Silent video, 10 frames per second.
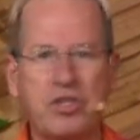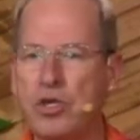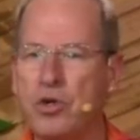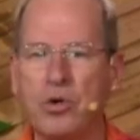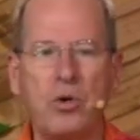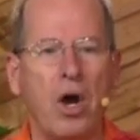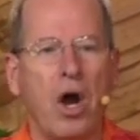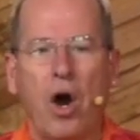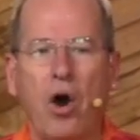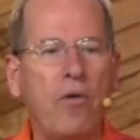to
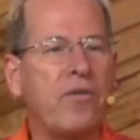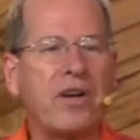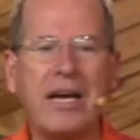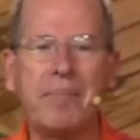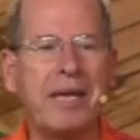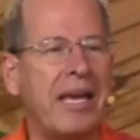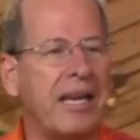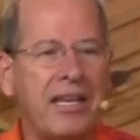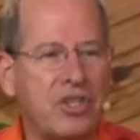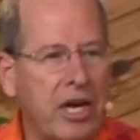overcoming
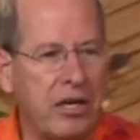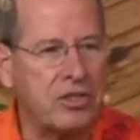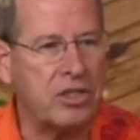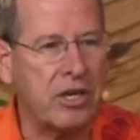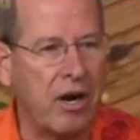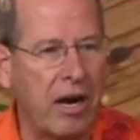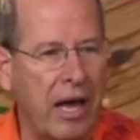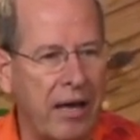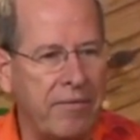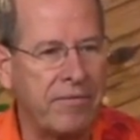any challenge in our
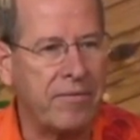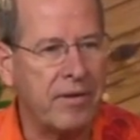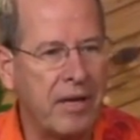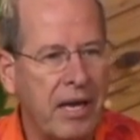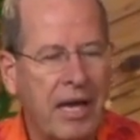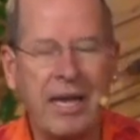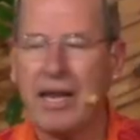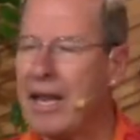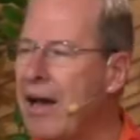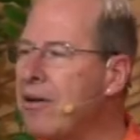life and
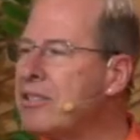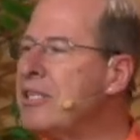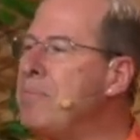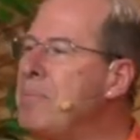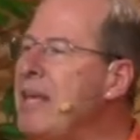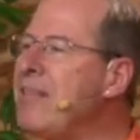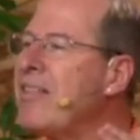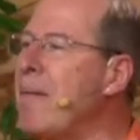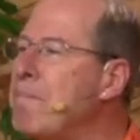allow it to be the